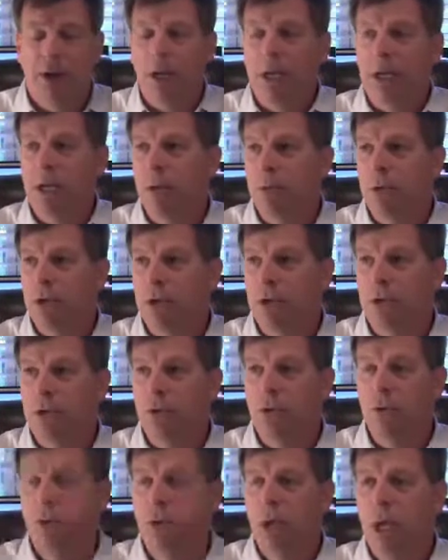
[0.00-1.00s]
And number
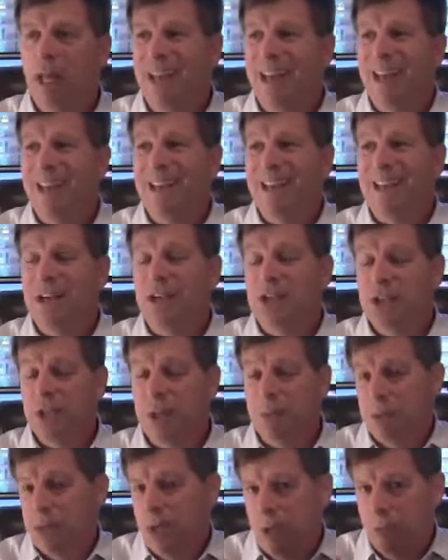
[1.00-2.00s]
two, it can
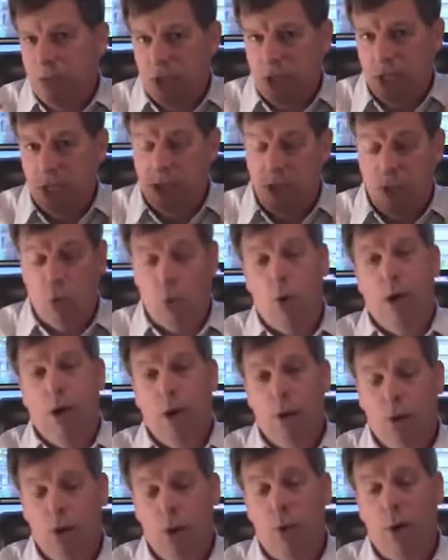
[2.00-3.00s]
sometimes take quite
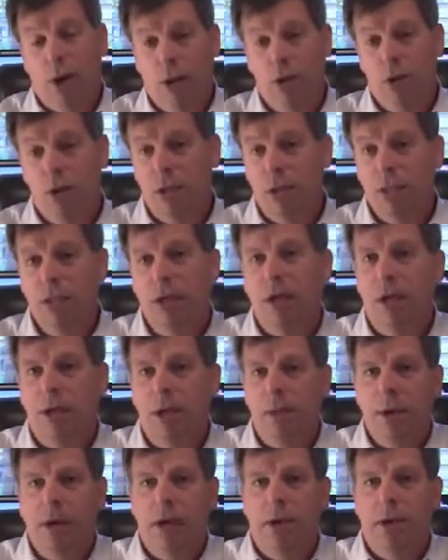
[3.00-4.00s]
a long
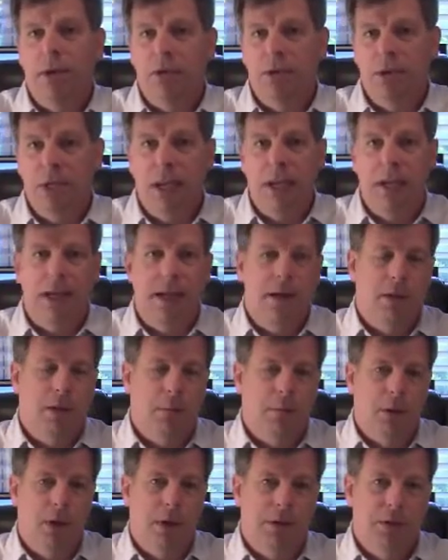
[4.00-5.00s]
time out of their day, out of their
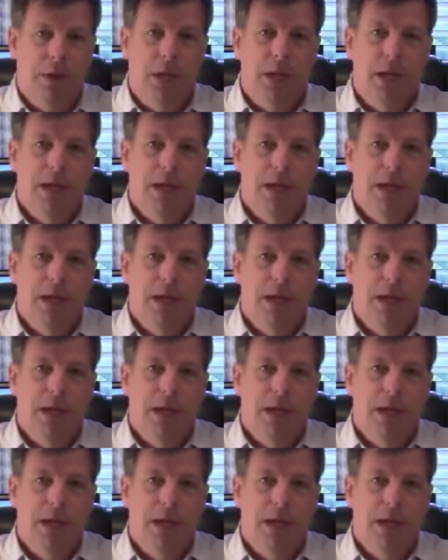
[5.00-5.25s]
month,